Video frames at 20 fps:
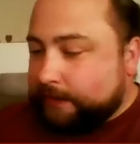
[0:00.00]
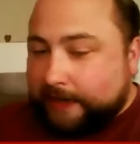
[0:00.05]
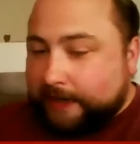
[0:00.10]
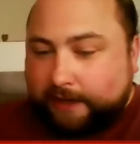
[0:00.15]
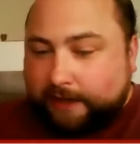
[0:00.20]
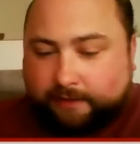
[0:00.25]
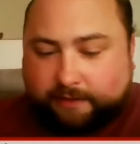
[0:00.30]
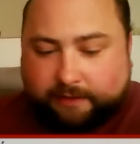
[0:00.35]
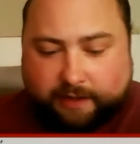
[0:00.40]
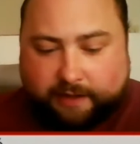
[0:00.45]

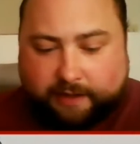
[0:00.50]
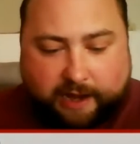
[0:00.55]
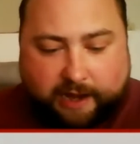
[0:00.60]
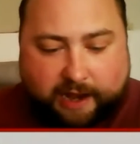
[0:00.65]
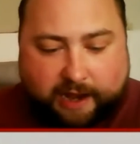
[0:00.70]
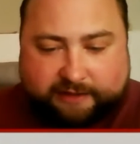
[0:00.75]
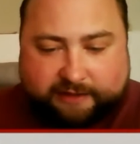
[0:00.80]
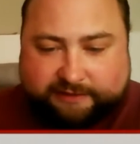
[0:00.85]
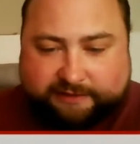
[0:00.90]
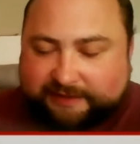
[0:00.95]
Then
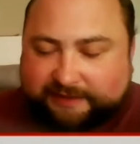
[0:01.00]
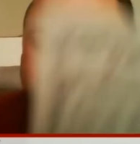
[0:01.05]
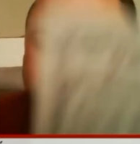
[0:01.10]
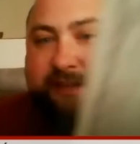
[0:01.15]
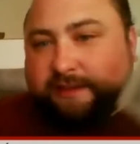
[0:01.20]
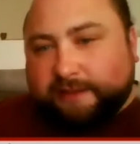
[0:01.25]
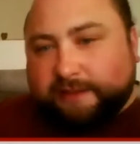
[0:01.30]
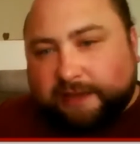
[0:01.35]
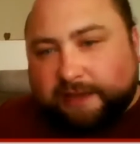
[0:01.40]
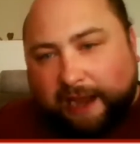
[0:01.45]
this
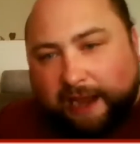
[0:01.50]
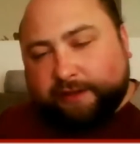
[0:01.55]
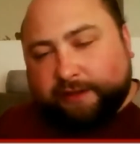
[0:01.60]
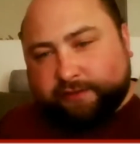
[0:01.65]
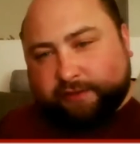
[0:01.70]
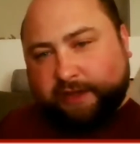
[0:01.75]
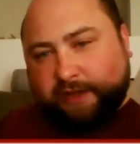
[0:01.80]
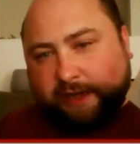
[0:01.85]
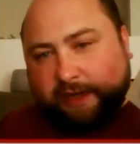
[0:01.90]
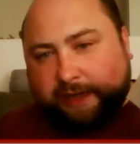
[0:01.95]
character
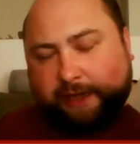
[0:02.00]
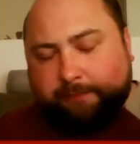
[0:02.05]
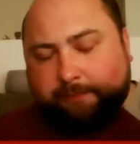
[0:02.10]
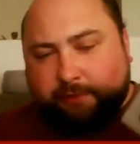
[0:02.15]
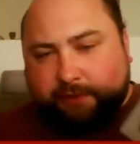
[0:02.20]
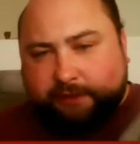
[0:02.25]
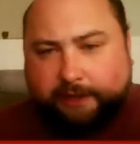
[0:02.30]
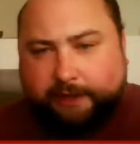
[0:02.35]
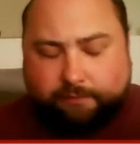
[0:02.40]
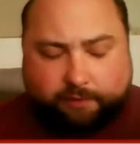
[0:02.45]
is a
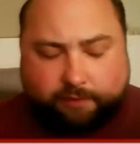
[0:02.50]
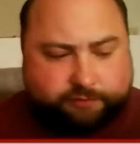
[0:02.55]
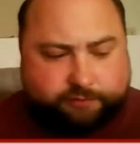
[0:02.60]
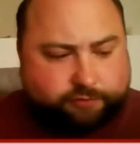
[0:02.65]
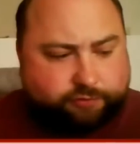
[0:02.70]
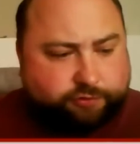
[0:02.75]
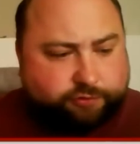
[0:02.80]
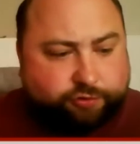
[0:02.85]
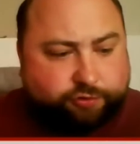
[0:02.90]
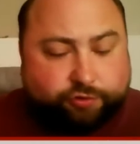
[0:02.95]
cleric, but I
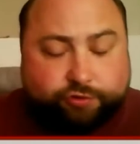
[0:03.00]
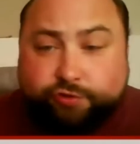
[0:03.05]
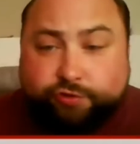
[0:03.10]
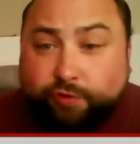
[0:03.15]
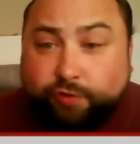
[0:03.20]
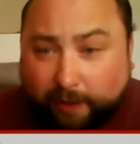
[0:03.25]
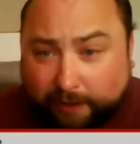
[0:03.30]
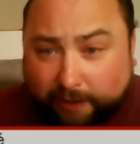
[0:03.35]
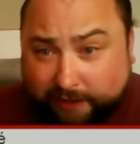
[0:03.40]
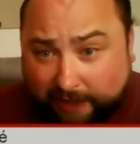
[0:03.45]
want to
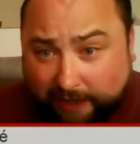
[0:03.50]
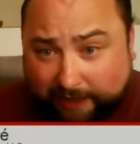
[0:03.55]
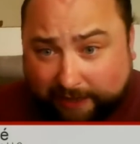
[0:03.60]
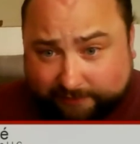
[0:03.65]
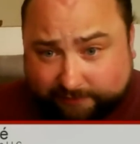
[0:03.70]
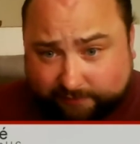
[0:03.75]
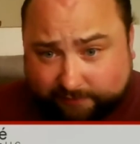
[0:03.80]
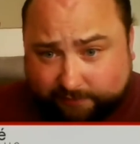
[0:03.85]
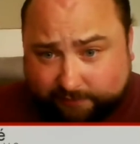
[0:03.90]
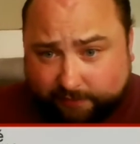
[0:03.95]
dual
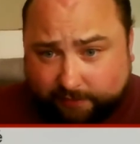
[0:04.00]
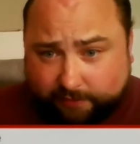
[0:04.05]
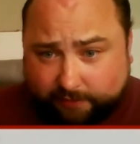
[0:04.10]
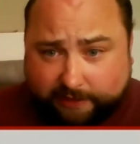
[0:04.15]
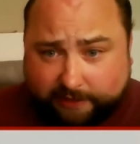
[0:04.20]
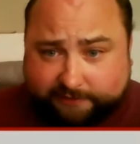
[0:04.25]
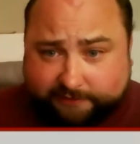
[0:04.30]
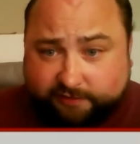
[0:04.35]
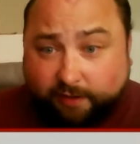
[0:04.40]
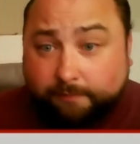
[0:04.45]
class.
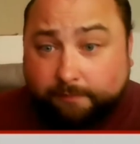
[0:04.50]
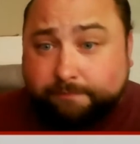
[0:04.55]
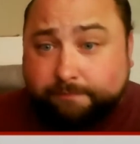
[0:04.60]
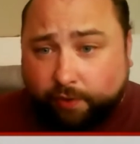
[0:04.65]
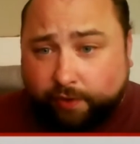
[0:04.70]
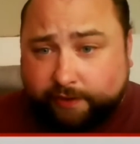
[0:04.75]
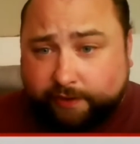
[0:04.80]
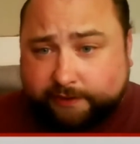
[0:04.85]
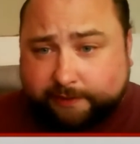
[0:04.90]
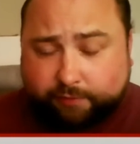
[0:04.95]
At some
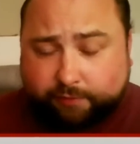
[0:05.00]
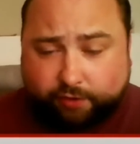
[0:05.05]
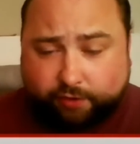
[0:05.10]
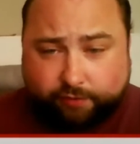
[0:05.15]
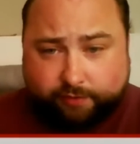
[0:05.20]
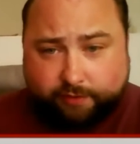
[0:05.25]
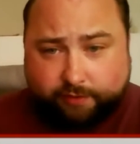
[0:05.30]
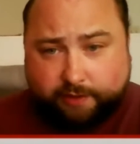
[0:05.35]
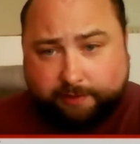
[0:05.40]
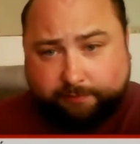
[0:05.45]
point, I'm
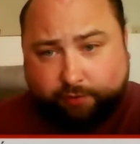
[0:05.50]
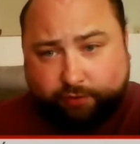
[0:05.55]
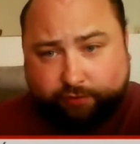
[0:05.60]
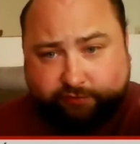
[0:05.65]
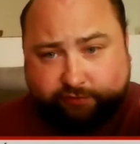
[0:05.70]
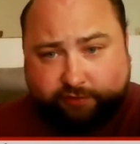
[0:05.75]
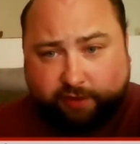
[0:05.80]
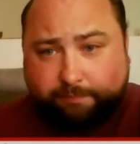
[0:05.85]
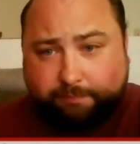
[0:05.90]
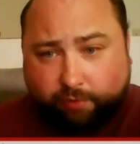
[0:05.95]

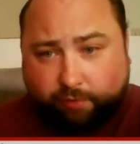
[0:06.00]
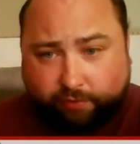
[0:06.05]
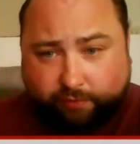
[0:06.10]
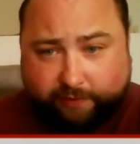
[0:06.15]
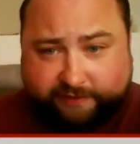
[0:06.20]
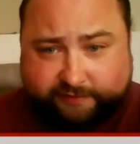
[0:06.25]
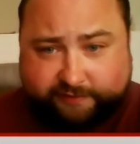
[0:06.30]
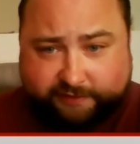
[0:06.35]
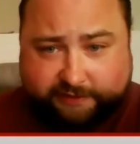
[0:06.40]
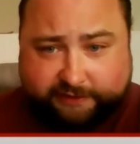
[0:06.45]
gonna stop
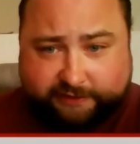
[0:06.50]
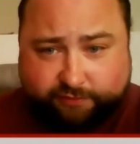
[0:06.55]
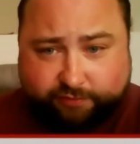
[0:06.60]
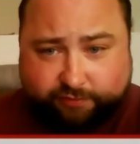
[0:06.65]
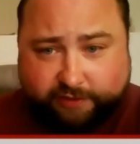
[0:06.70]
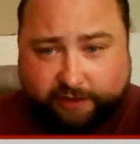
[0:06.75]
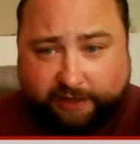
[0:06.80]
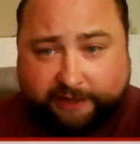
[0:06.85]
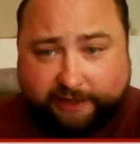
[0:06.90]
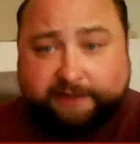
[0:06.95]
progressing
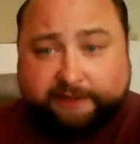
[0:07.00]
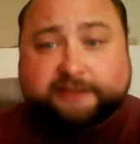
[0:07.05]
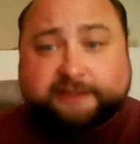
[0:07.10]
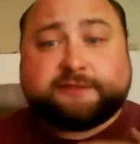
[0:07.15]
into cleric.